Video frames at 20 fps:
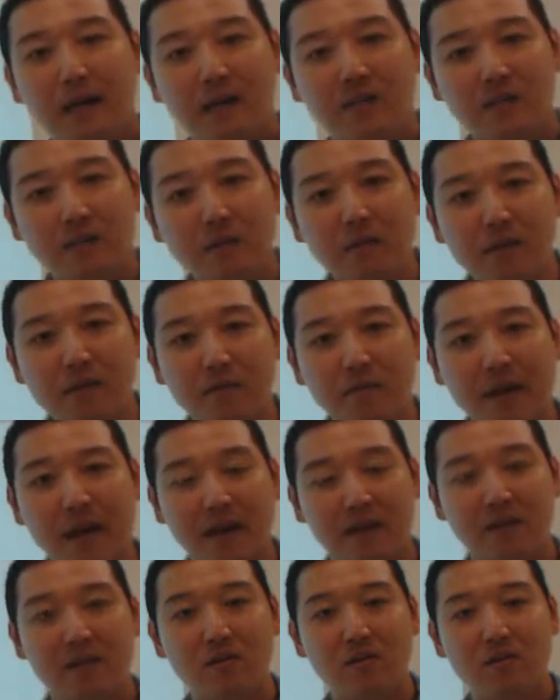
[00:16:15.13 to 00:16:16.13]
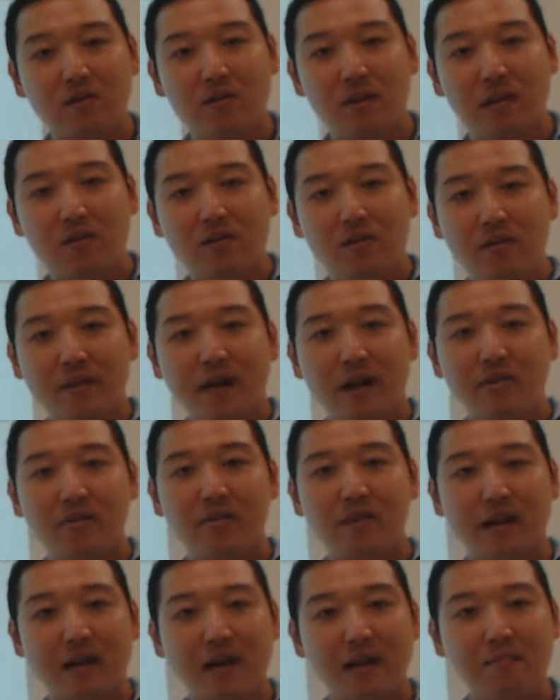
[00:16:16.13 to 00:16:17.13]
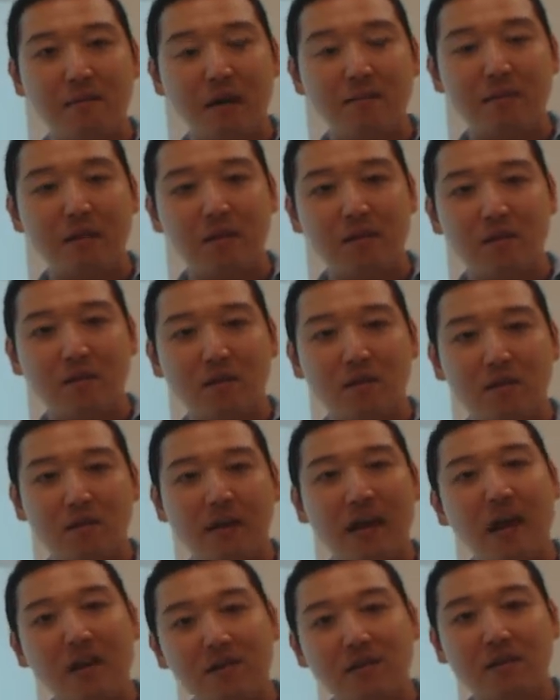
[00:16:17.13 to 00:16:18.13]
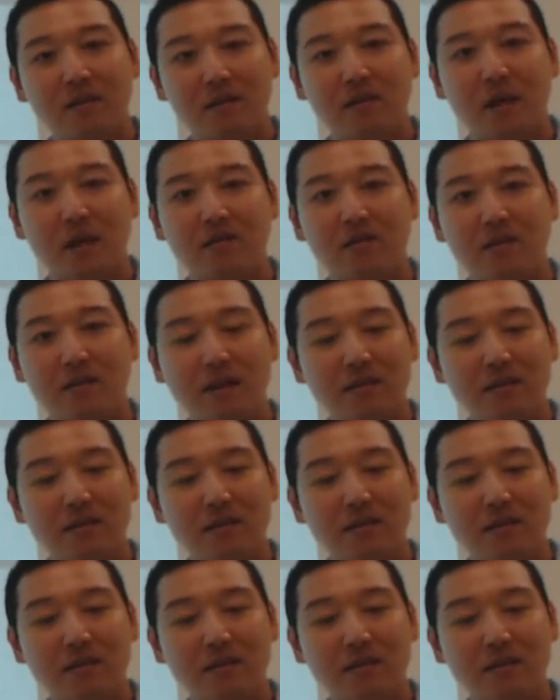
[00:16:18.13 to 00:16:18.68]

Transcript: stimulus package in 2009 might be considered Keynesian in nature.